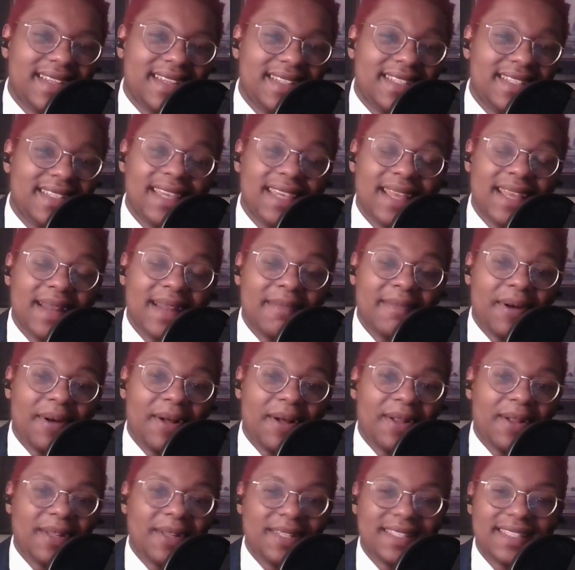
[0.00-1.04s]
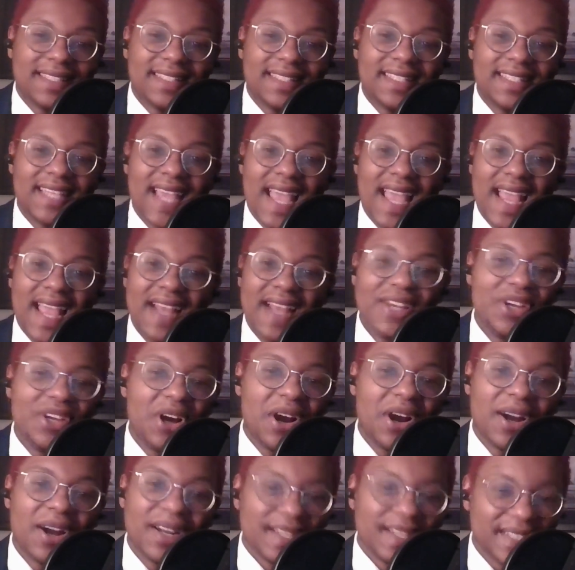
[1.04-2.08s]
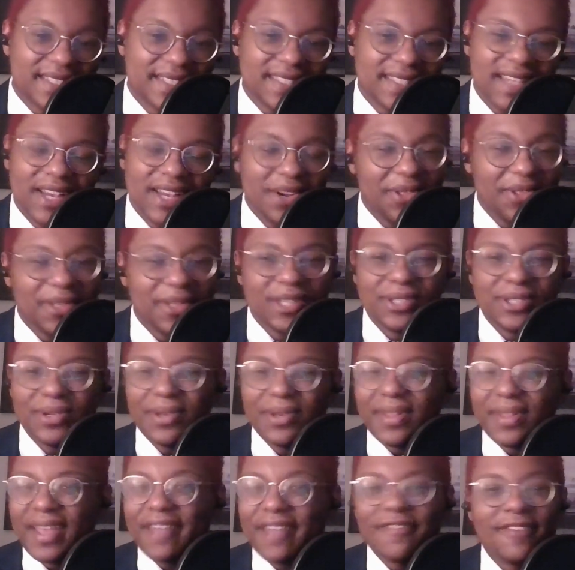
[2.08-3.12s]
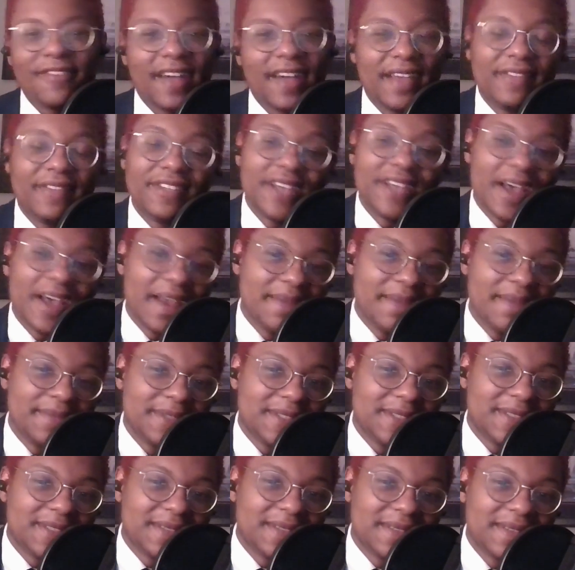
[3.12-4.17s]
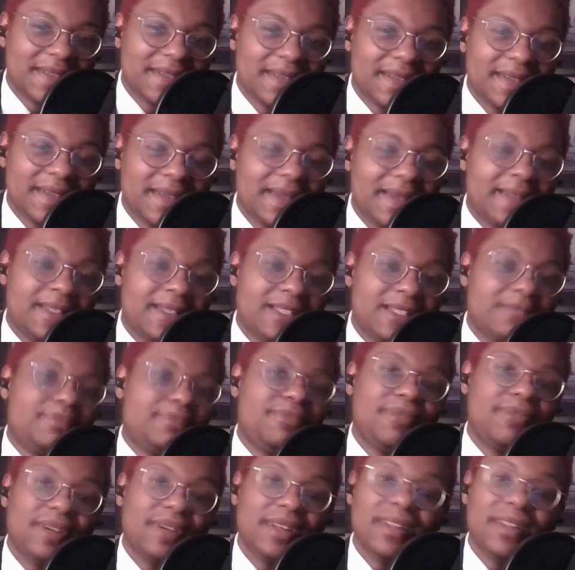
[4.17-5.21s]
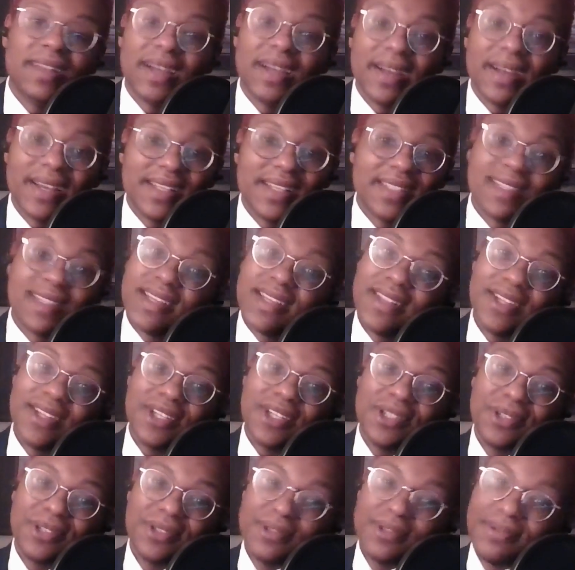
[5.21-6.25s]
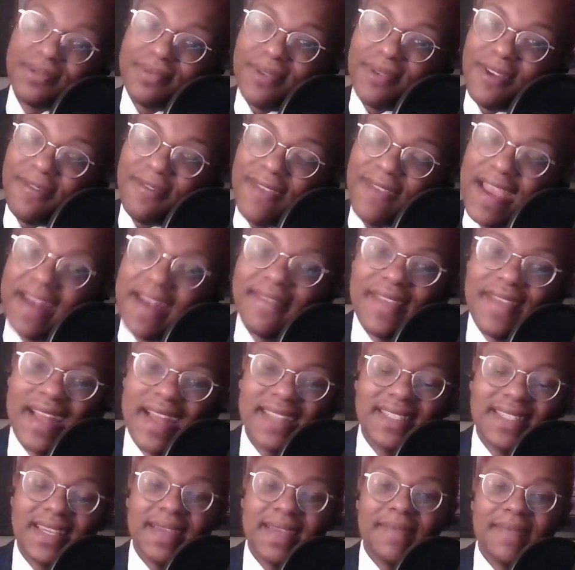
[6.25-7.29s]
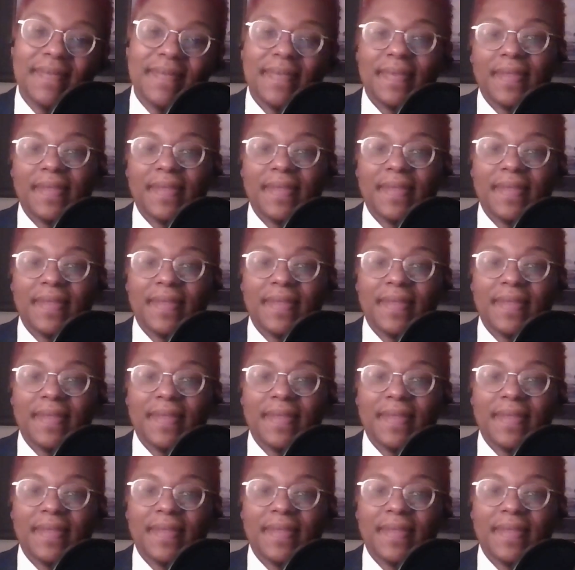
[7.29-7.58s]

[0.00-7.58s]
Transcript: to get a ball 10 yards and only do it like 5 times? It's pretty hilarious, unless you're a fan of that team.